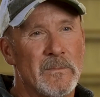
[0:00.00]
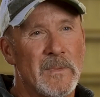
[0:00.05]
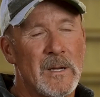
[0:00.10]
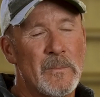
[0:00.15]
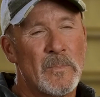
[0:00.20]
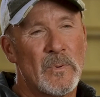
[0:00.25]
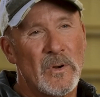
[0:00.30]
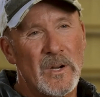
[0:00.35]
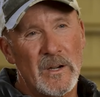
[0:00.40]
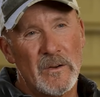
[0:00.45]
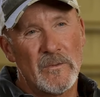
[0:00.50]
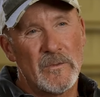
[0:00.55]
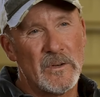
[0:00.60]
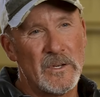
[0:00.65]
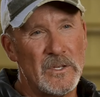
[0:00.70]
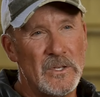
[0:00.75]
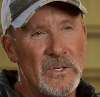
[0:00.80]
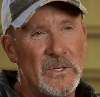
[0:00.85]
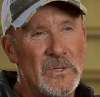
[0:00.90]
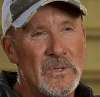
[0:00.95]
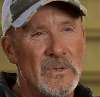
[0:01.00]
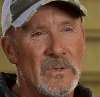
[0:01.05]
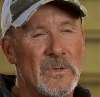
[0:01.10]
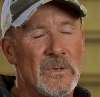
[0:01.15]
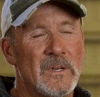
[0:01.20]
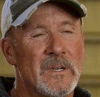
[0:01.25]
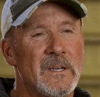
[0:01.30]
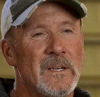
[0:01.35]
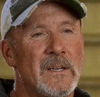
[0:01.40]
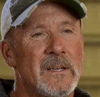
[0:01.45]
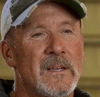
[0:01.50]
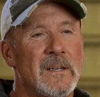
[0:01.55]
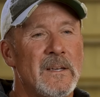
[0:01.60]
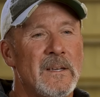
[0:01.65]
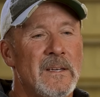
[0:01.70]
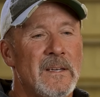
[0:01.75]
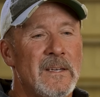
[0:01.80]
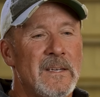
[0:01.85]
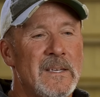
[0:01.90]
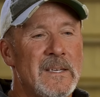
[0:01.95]
My prayer for you
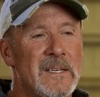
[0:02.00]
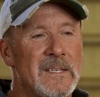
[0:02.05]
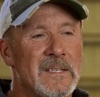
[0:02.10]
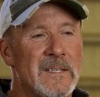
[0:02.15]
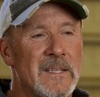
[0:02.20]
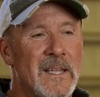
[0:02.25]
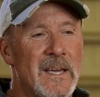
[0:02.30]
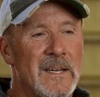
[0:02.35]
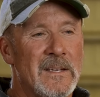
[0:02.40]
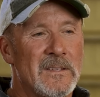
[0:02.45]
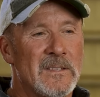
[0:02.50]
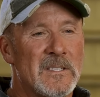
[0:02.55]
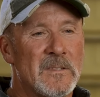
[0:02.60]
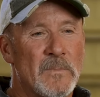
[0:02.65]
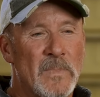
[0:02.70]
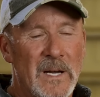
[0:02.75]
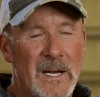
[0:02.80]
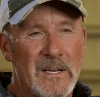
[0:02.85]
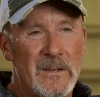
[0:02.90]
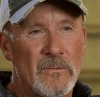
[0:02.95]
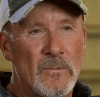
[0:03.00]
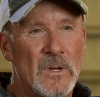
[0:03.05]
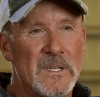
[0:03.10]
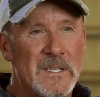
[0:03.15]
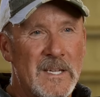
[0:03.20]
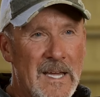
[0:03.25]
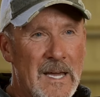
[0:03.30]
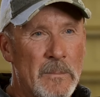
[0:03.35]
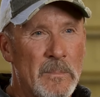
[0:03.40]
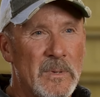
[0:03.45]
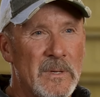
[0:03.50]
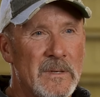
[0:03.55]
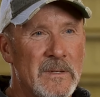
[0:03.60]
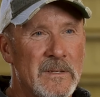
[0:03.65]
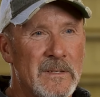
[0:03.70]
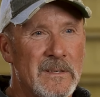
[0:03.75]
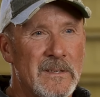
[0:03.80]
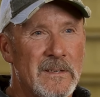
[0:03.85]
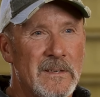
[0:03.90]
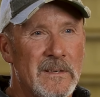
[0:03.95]
is that in spite of what's happened,
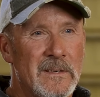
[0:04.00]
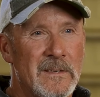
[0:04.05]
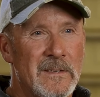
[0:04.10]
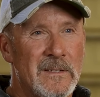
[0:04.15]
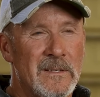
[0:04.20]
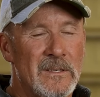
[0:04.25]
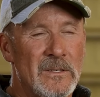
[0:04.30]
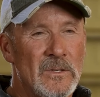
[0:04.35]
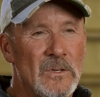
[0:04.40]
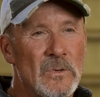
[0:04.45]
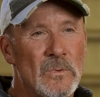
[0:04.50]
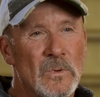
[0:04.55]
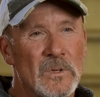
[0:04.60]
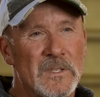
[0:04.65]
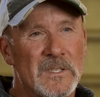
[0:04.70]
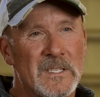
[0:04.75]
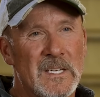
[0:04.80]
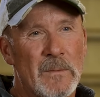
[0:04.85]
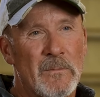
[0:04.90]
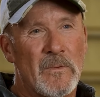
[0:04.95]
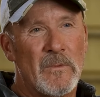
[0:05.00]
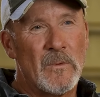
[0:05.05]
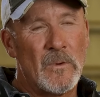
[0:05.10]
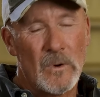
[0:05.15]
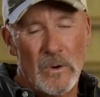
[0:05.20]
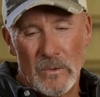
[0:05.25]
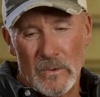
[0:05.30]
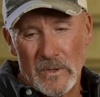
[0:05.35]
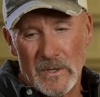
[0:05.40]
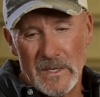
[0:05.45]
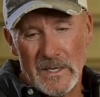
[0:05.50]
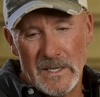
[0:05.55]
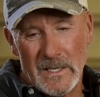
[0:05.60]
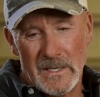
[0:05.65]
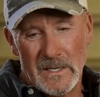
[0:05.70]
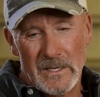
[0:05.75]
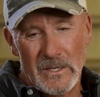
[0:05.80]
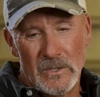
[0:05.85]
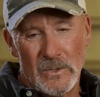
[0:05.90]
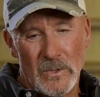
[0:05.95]
you will step forward
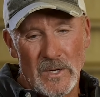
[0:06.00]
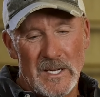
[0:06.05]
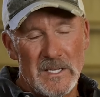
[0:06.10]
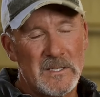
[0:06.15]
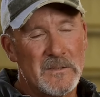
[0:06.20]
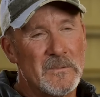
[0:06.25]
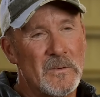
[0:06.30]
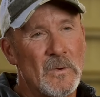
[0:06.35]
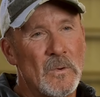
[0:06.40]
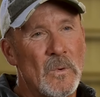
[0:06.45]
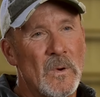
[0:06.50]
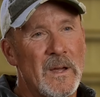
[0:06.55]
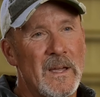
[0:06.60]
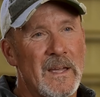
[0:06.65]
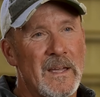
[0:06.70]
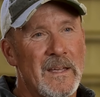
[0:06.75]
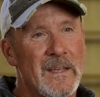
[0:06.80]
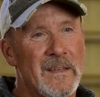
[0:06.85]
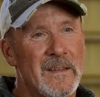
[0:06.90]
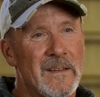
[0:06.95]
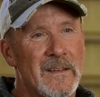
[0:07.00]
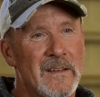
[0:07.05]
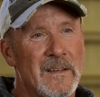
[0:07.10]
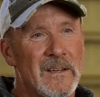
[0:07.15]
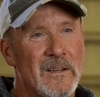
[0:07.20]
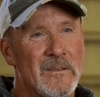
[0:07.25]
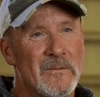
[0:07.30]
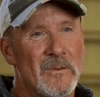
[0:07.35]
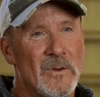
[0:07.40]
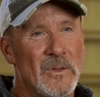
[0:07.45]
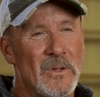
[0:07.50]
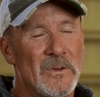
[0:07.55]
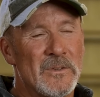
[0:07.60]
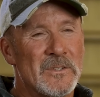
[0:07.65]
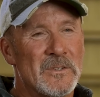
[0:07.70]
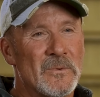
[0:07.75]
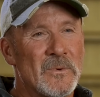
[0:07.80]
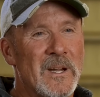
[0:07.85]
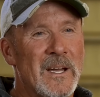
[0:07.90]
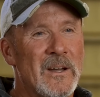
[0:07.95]
in a graceful way for
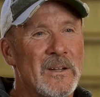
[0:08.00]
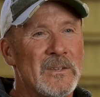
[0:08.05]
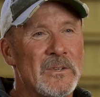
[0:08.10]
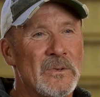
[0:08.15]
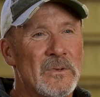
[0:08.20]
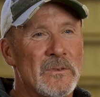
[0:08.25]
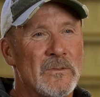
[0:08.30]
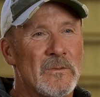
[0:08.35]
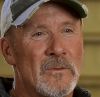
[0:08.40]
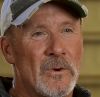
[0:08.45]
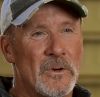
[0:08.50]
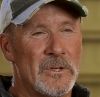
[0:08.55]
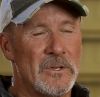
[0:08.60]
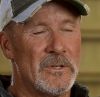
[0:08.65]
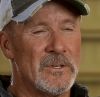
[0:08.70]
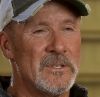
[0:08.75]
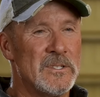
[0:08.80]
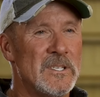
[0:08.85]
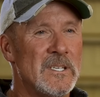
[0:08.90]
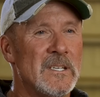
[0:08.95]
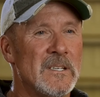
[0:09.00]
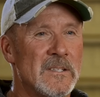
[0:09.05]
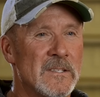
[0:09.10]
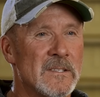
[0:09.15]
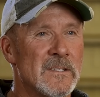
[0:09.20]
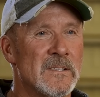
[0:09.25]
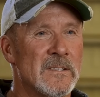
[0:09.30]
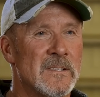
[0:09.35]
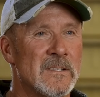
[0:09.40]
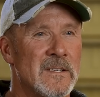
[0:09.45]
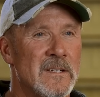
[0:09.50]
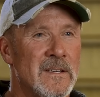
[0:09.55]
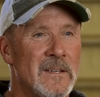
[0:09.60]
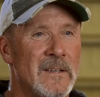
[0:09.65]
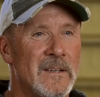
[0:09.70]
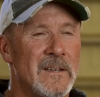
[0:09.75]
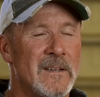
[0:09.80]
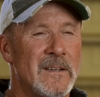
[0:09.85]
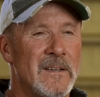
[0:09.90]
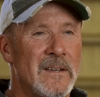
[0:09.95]
those around you and for your Jesus.
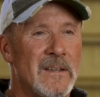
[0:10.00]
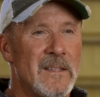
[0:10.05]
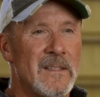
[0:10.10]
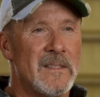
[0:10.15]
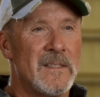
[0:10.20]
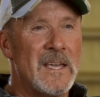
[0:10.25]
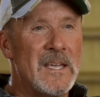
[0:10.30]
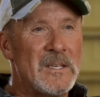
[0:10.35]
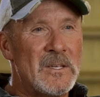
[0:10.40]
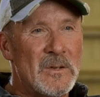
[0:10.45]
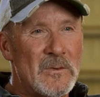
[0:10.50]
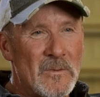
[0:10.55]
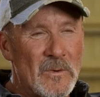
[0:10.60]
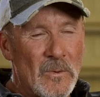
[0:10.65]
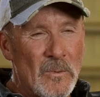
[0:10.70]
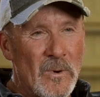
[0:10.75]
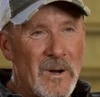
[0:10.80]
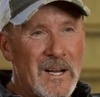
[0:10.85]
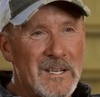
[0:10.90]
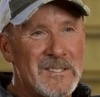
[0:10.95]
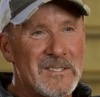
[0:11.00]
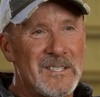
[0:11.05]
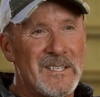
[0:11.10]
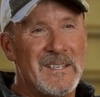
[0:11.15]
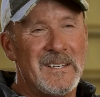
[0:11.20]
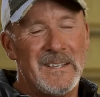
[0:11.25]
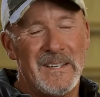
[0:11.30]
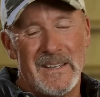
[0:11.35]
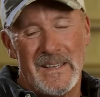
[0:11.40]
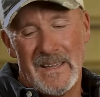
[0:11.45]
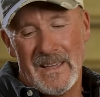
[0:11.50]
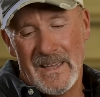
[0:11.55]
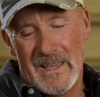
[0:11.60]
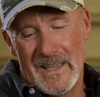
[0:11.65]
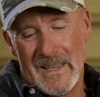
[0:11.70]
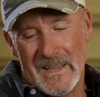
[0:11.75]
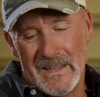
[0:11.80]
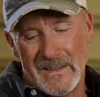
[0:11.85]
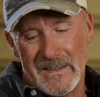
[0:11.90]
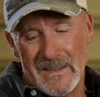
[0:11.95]
Thank you for watching,
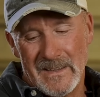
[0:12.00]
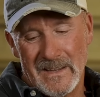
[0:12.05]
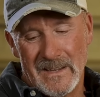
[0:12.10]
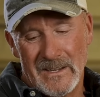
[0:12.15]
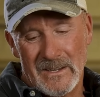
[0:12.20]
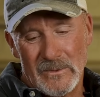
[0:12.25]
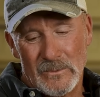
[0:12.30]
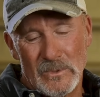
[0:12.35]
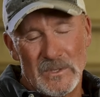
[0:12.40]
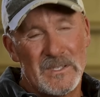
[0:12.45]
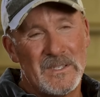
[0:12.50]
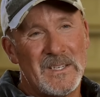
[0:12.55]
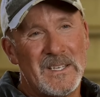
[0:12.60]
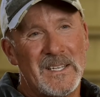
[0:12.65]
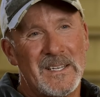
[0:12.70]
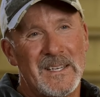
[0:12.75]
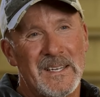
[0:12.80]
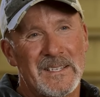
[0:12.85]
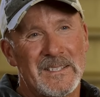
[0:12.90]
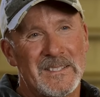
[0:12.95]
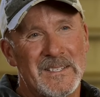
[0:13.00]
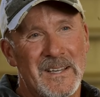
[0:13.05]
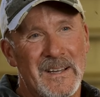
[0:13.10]
and uh, we'll see you next